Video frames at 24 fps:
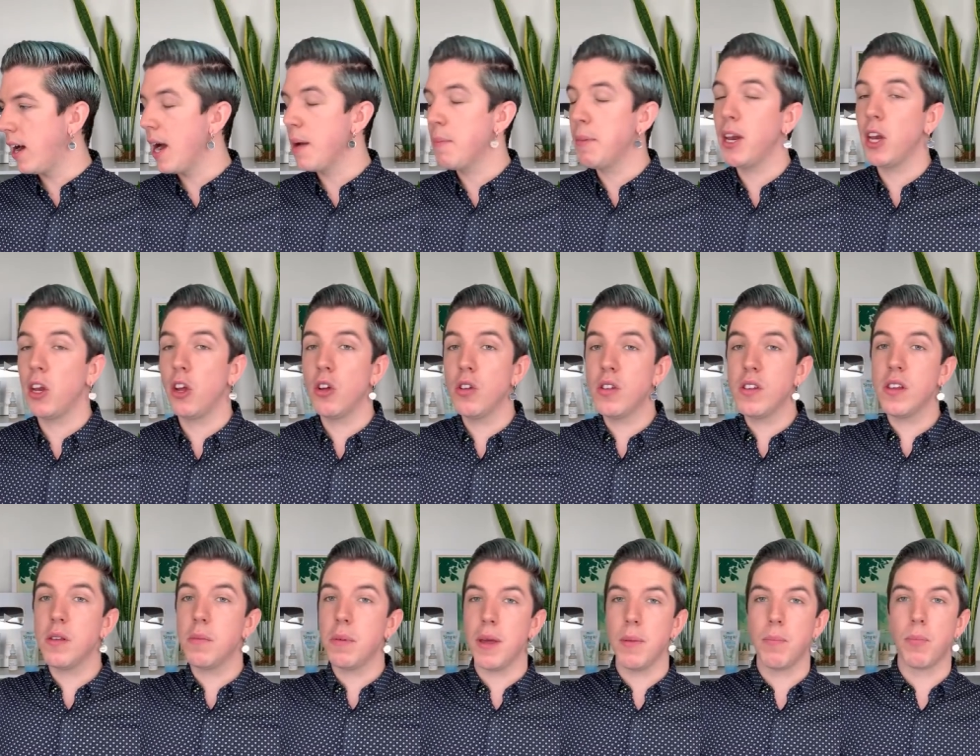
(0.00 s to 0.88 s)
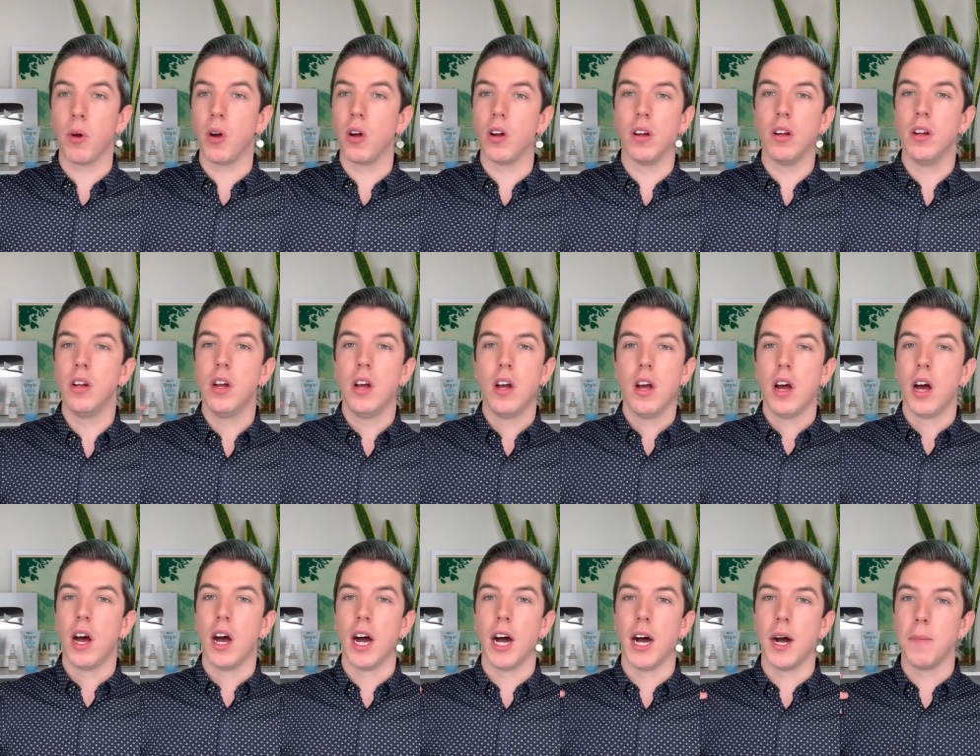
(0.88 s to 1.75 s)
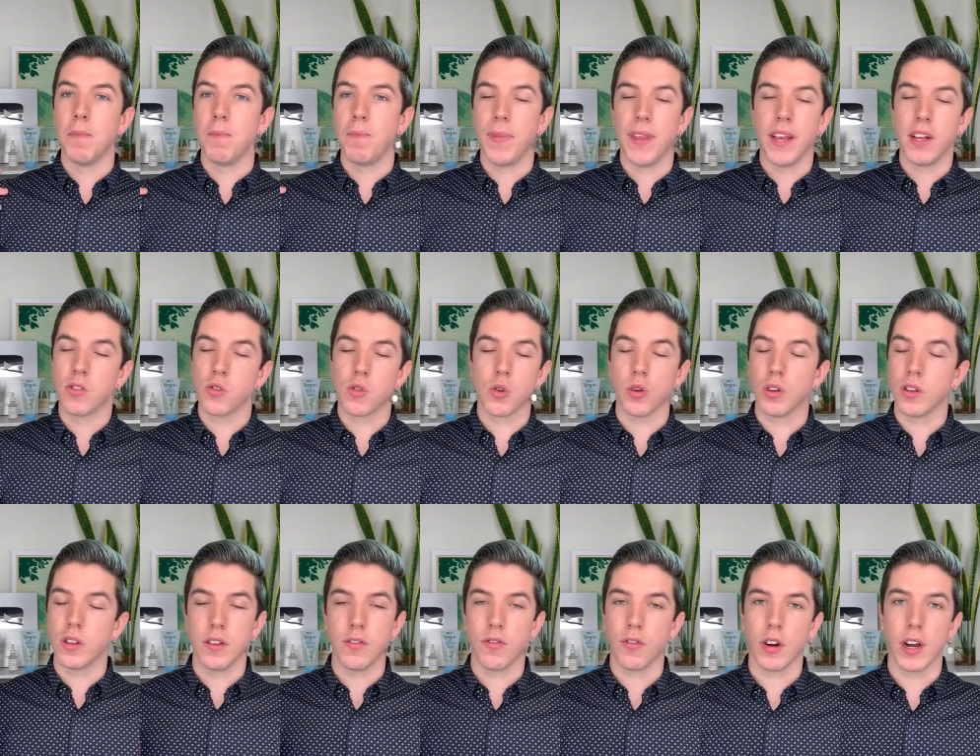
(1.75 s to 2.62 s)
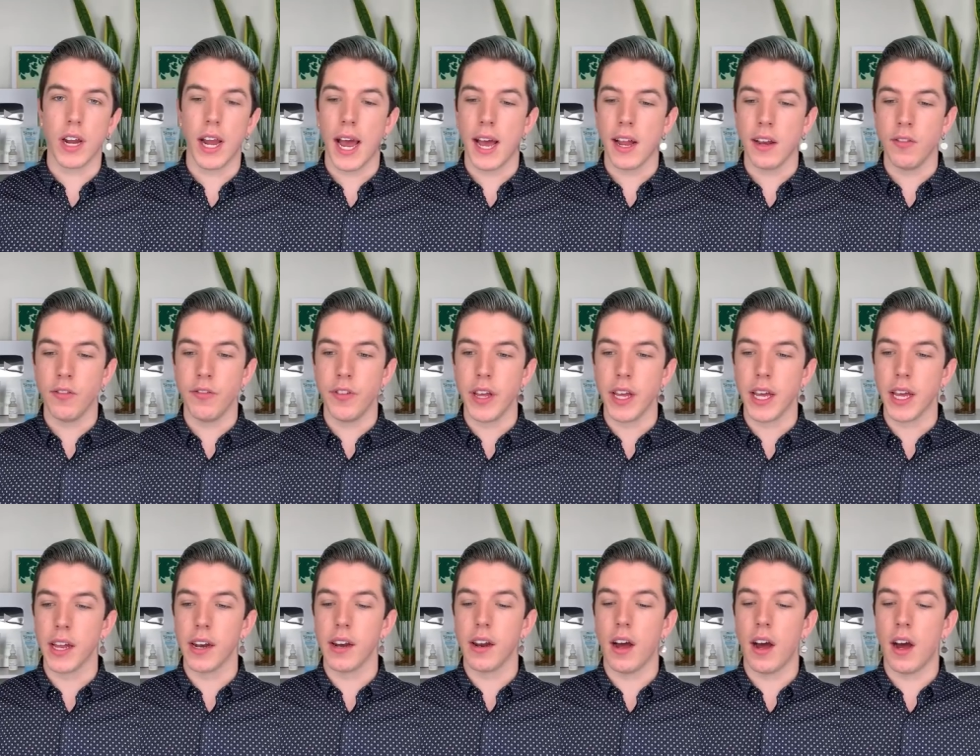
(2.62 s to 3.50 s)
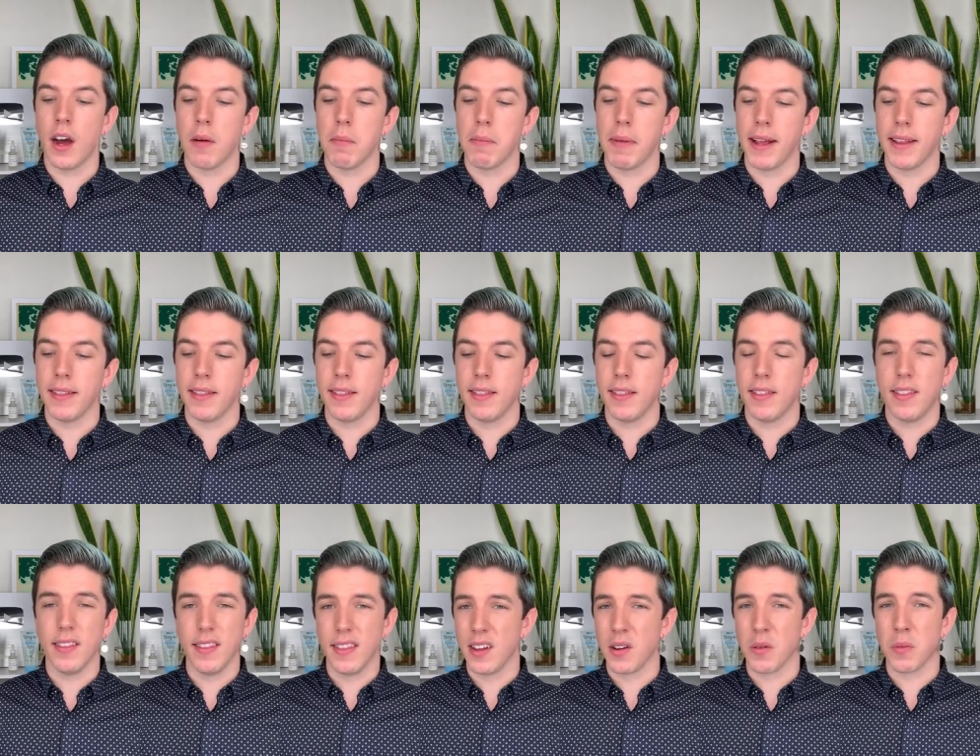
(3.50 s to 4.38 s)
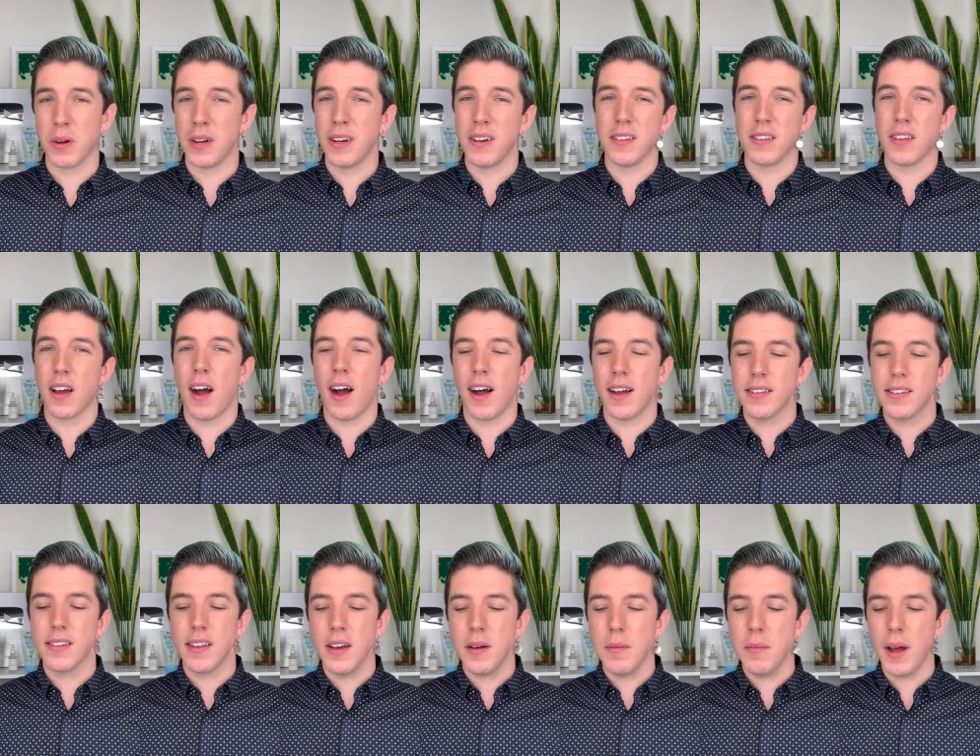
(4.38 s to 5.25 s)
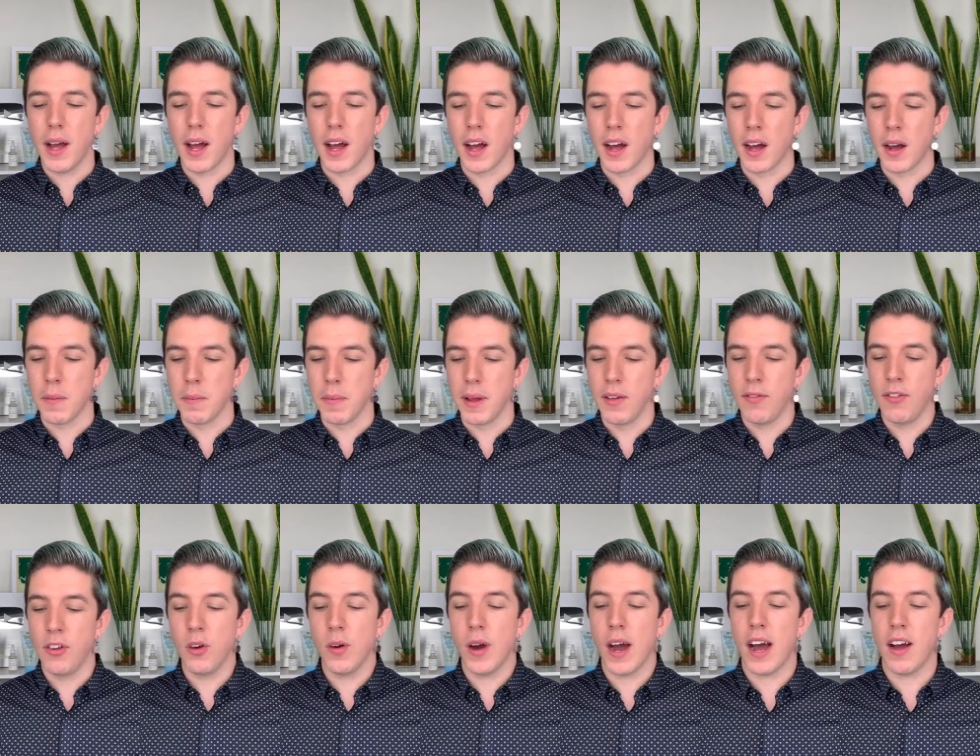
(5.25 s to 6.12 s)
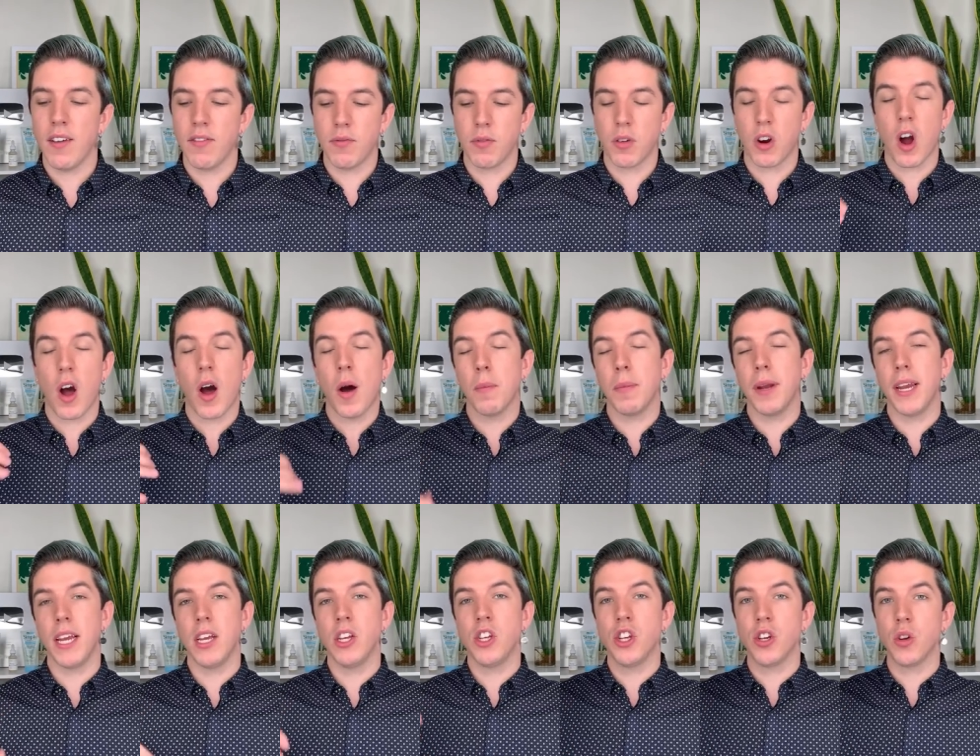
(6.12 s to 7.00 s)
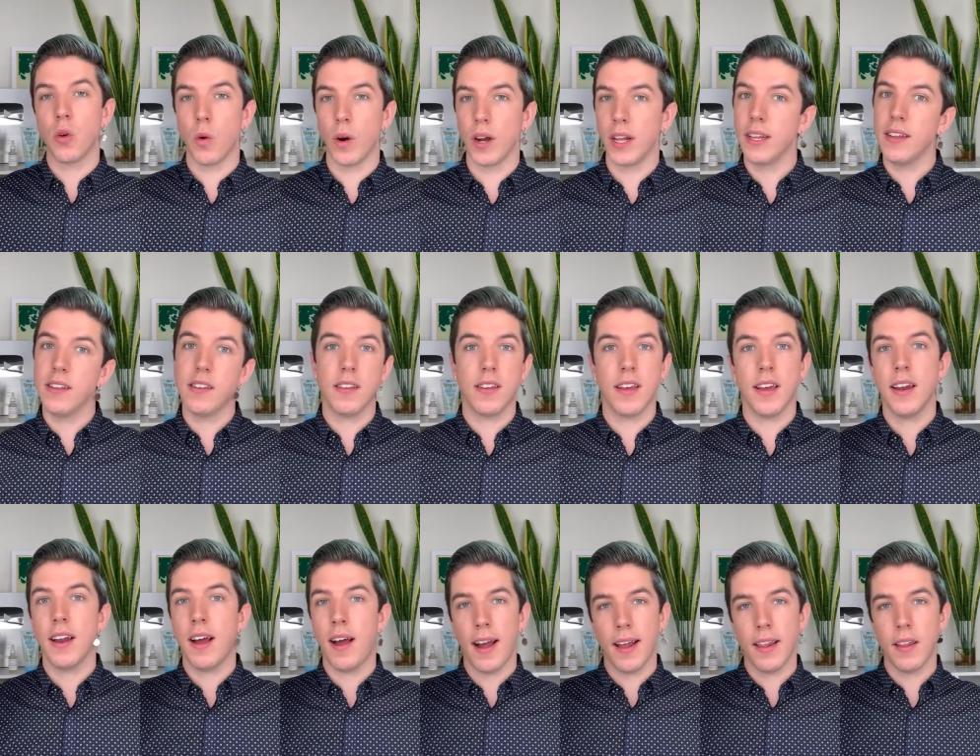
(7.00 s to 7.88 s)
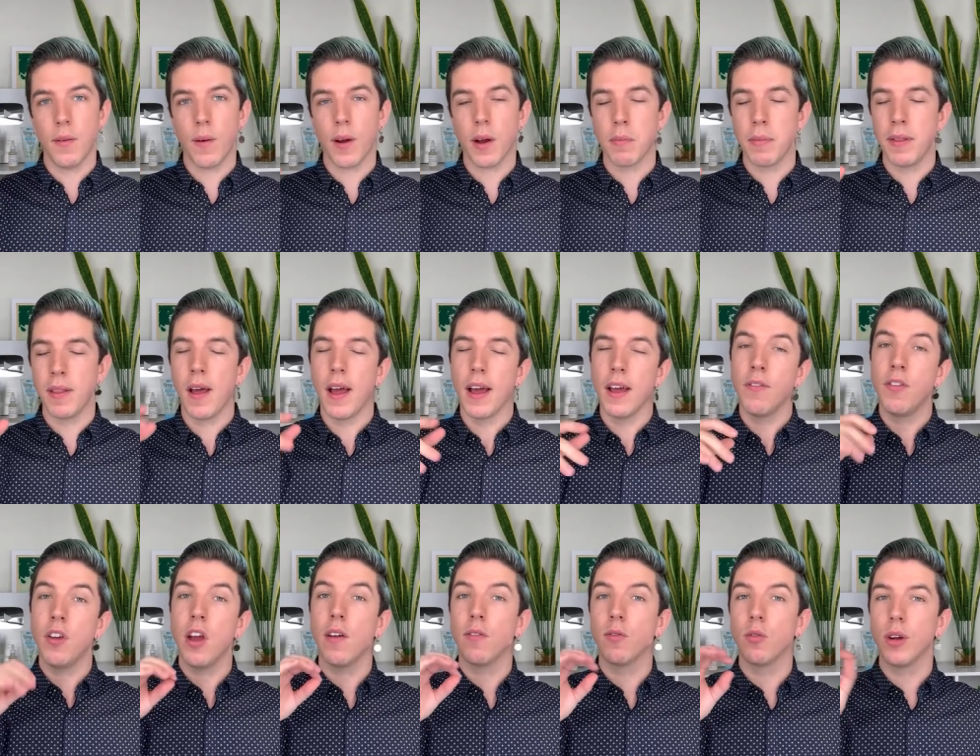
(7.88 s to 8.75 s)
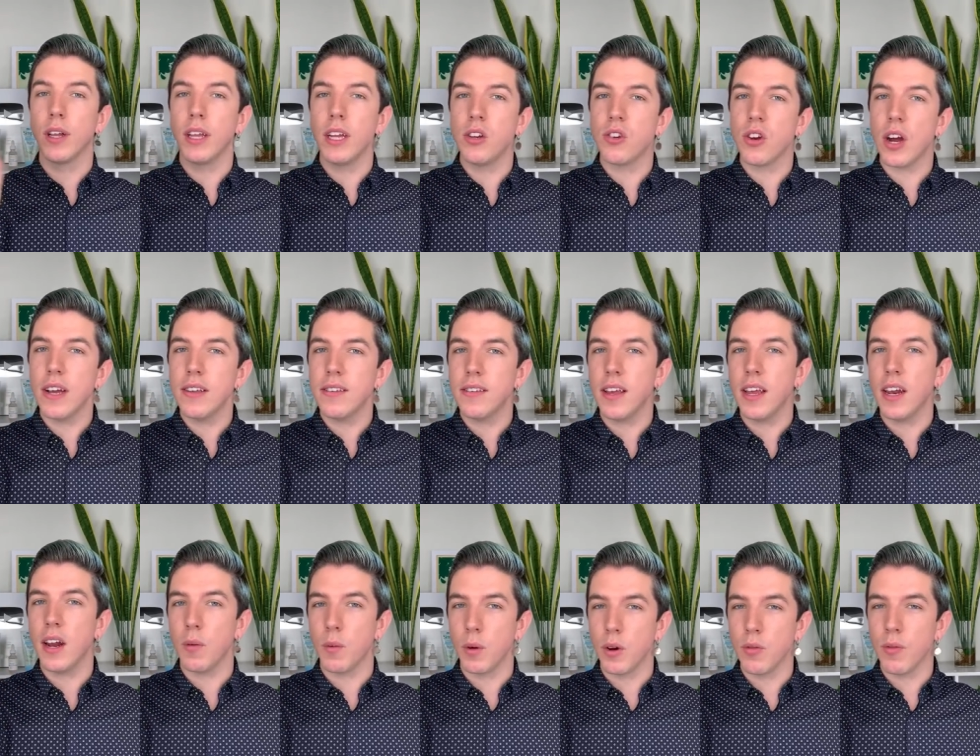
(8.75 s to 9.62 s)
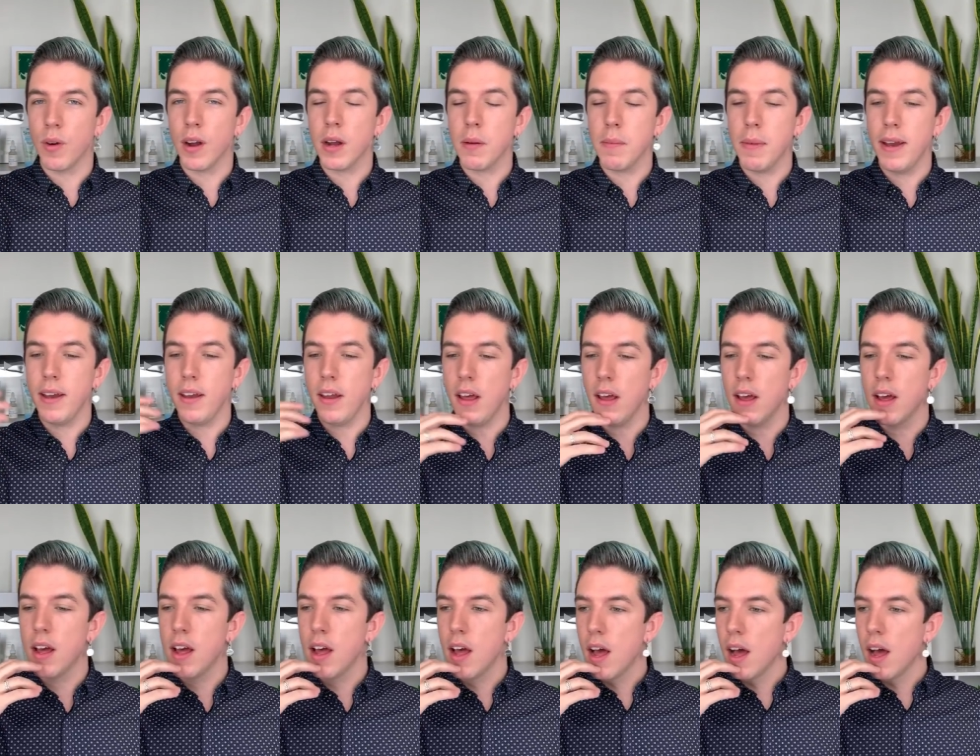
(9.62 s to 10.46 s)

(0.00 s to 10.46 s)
I mean, Youth to the People um, is cruelty free and vegan, um, and their one is awesome. Um, if you have combination to oily skin, highly recommend that. If you have really dry skin, I wouldn't recommend it.